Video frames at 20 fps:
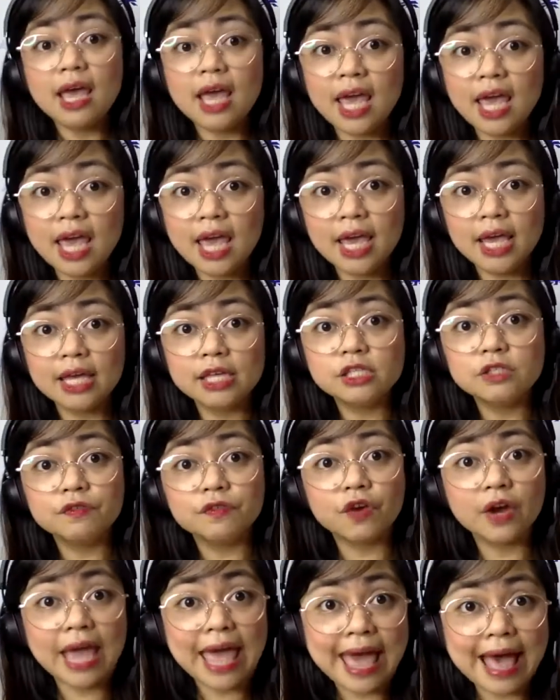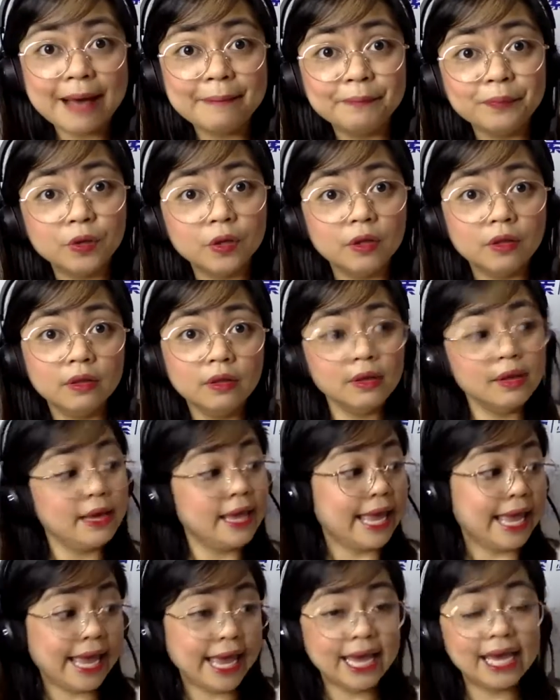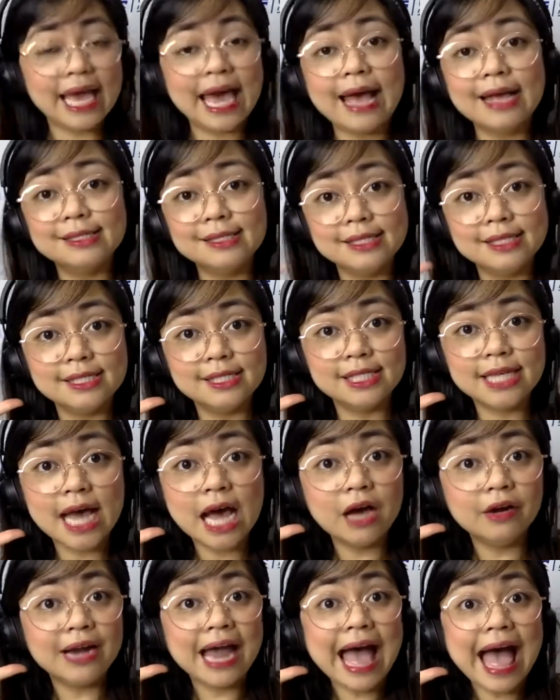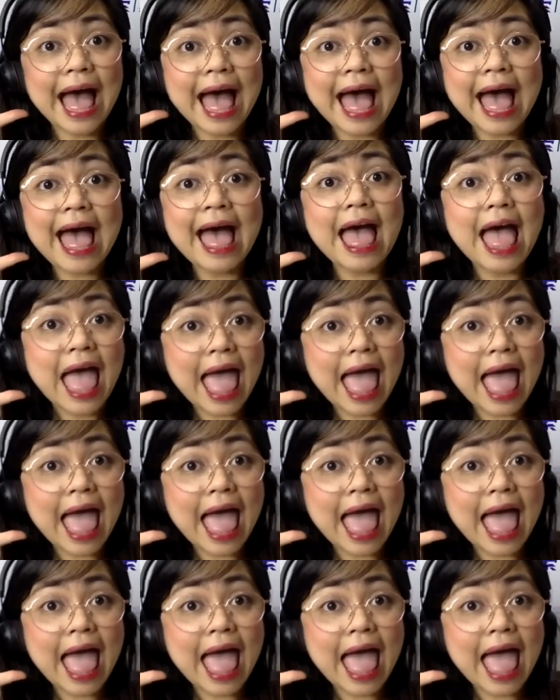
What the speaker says: A is for apple. A has the sound A,